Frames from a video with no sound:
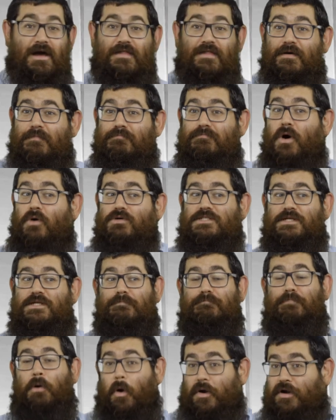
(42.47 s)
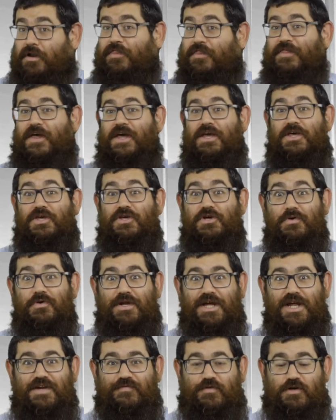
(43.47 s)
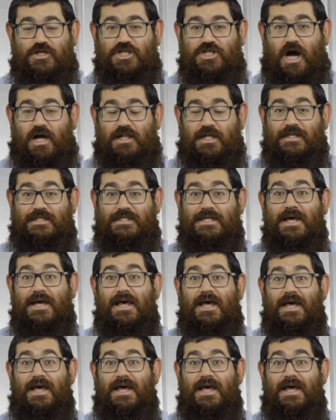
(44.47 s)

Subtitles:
The most important thing you need for cholent